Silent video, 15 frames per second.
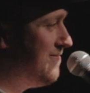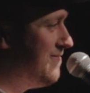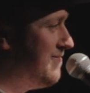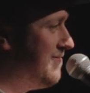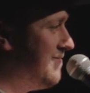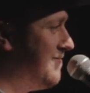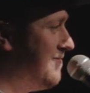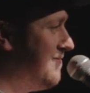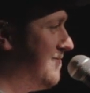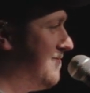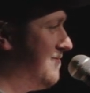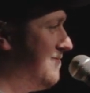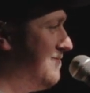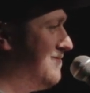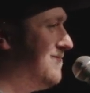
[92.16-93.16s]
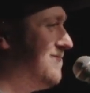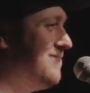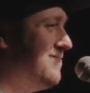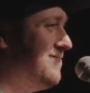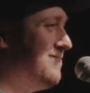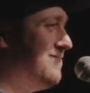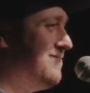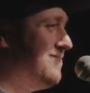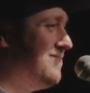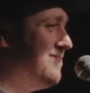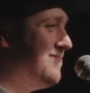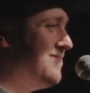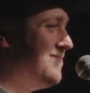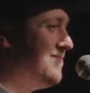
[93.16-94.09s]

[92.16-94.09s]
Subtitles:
[no speech]